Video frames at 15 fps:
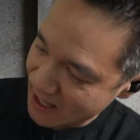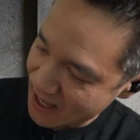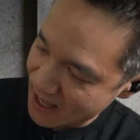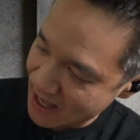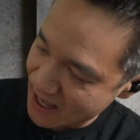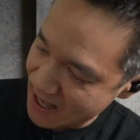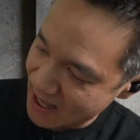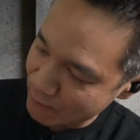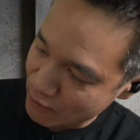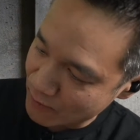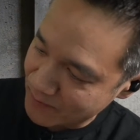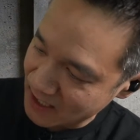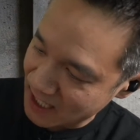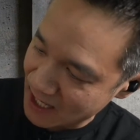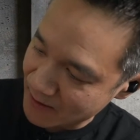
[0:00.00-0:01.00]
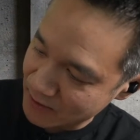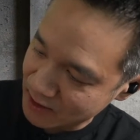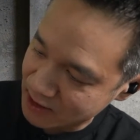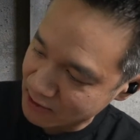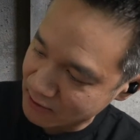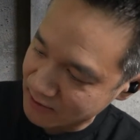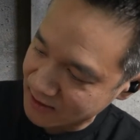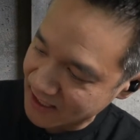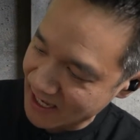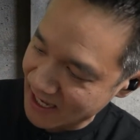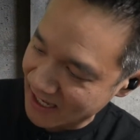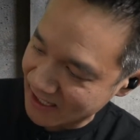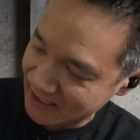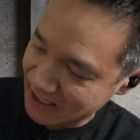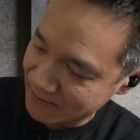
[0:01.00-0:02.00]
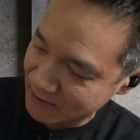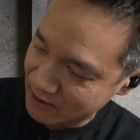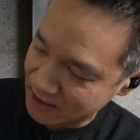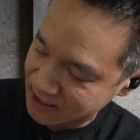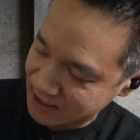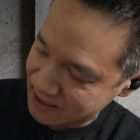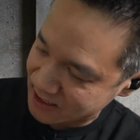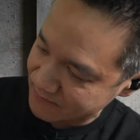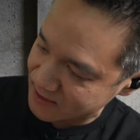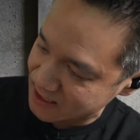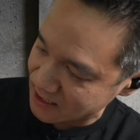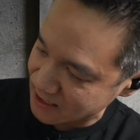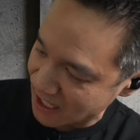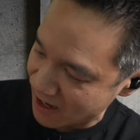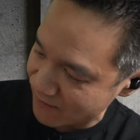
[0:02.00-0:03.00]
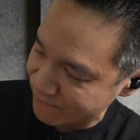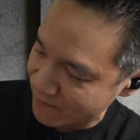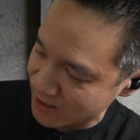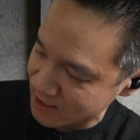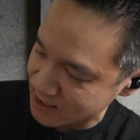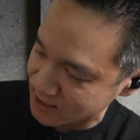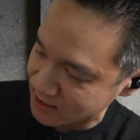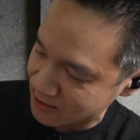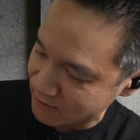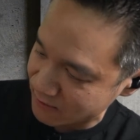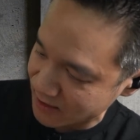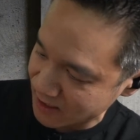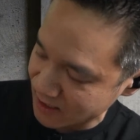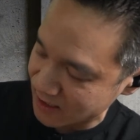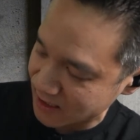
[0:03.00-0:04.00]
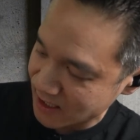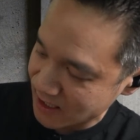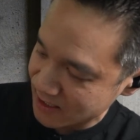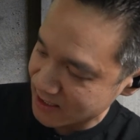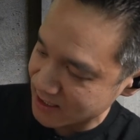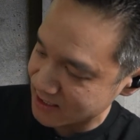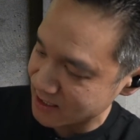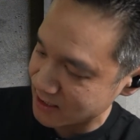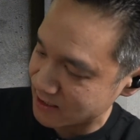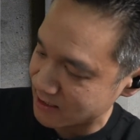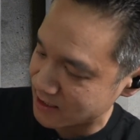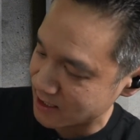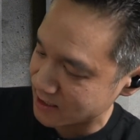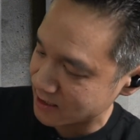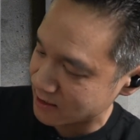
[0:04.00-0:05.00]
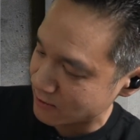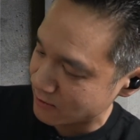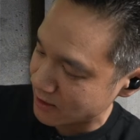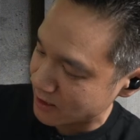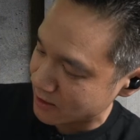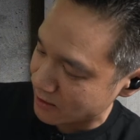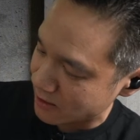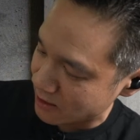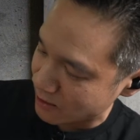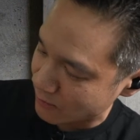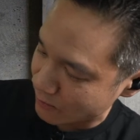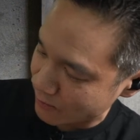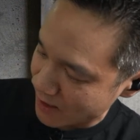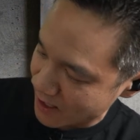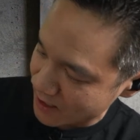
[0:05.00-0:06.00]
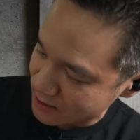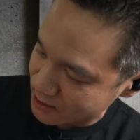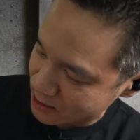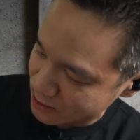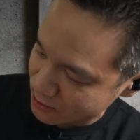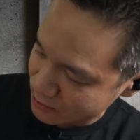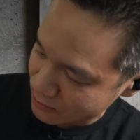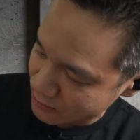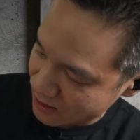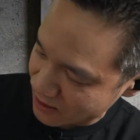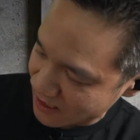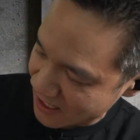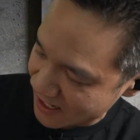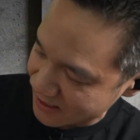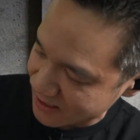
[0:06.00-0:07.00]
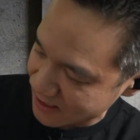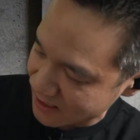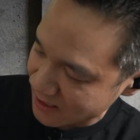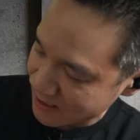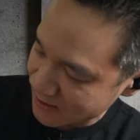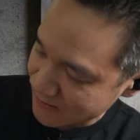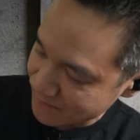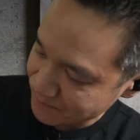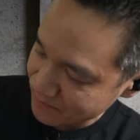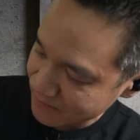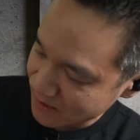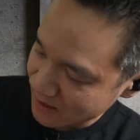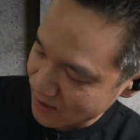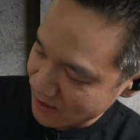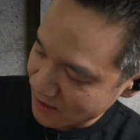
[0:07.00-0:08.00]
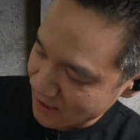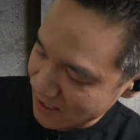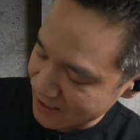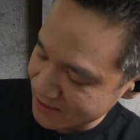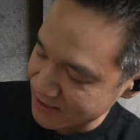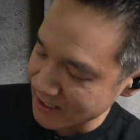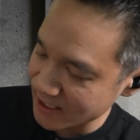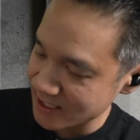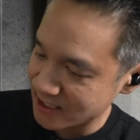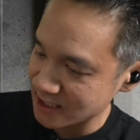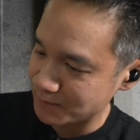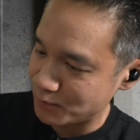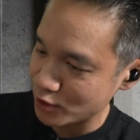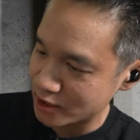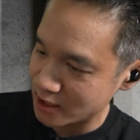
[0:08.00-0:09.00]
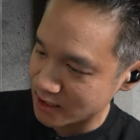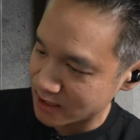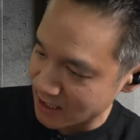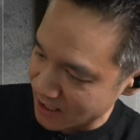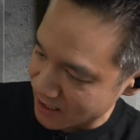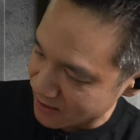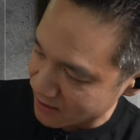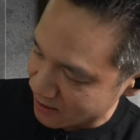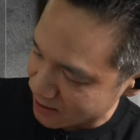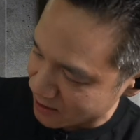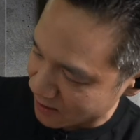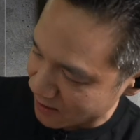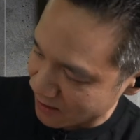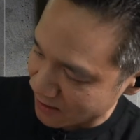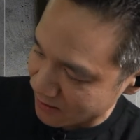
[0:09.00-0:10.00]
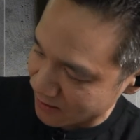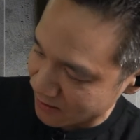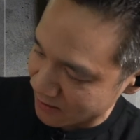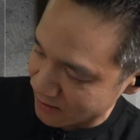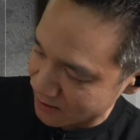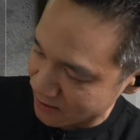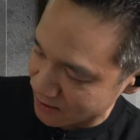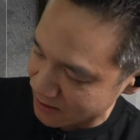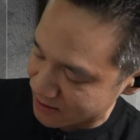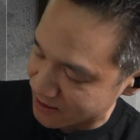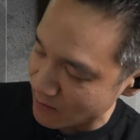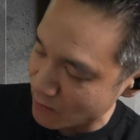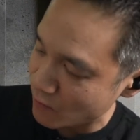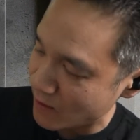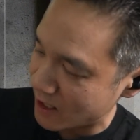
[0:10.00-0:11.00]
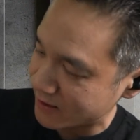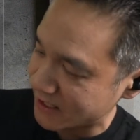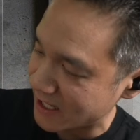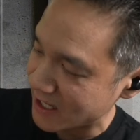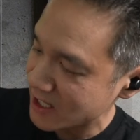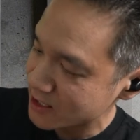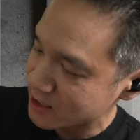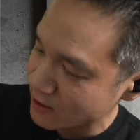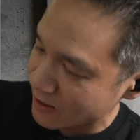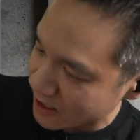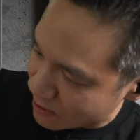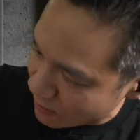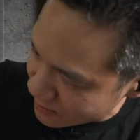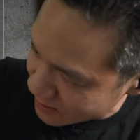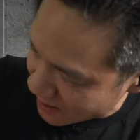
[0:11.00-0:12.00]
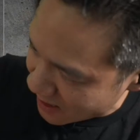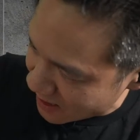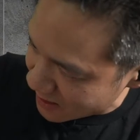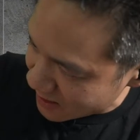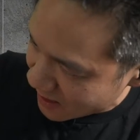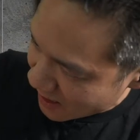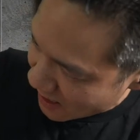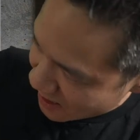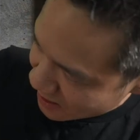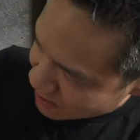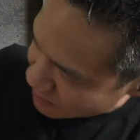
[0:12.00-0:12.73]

and we'll be able to yeah there we go let me see how far does it go in does it does it go in all the way to align it I think it just pushes in somewhat okay so it goes in it